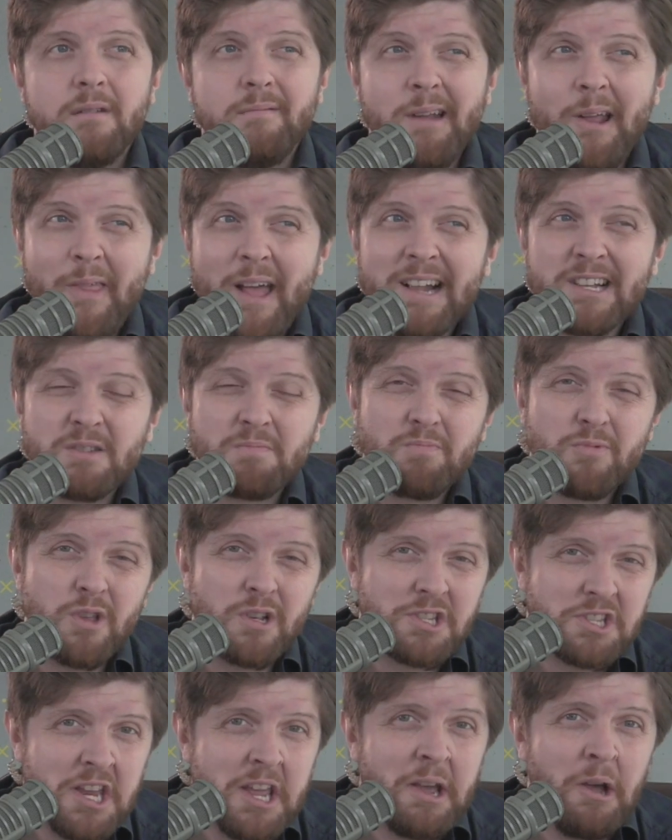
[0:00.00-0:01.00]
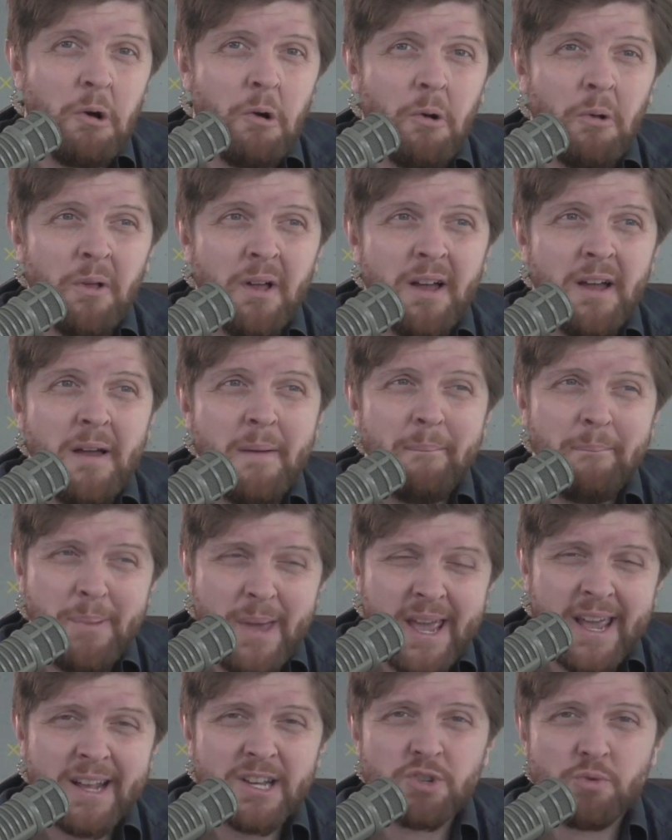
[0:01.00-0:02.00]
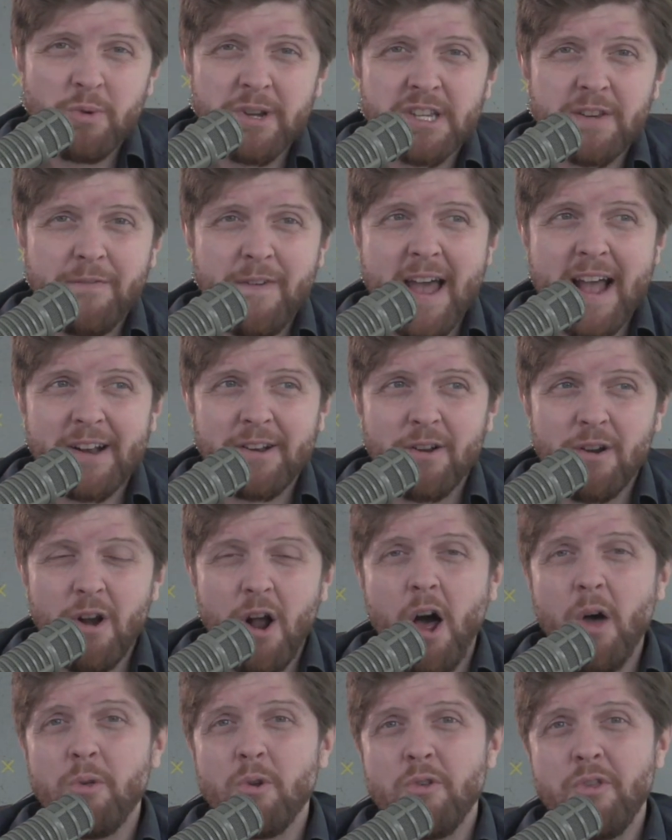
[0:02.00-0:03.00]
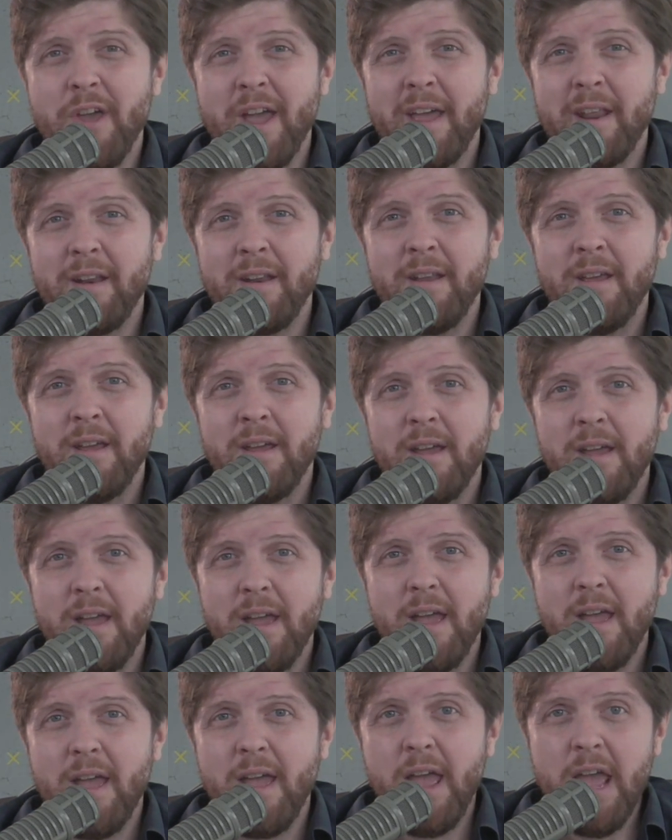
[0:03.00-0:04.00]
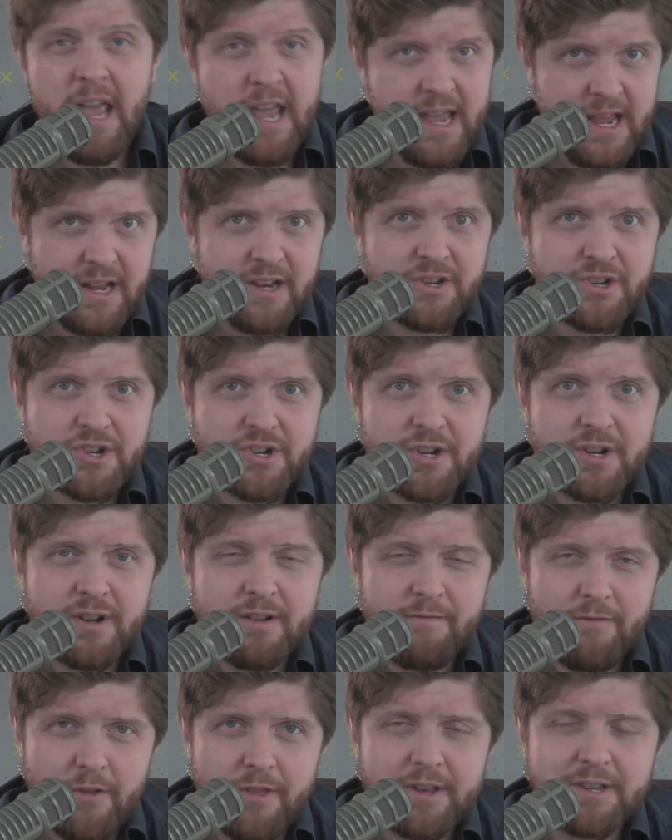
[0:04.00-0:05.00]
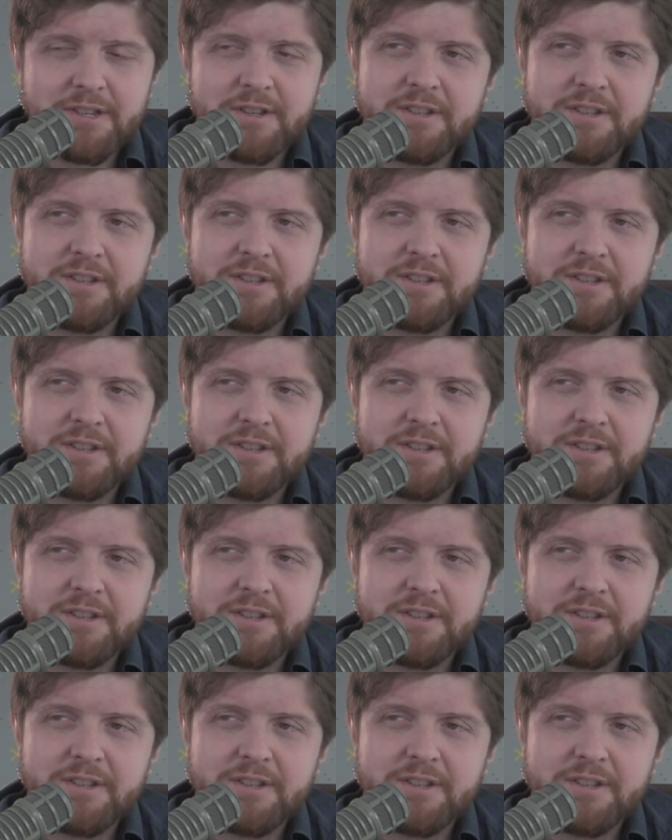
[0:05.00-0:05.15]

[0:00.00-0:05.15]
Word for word: Now that's the single biggest risk factor other than age for this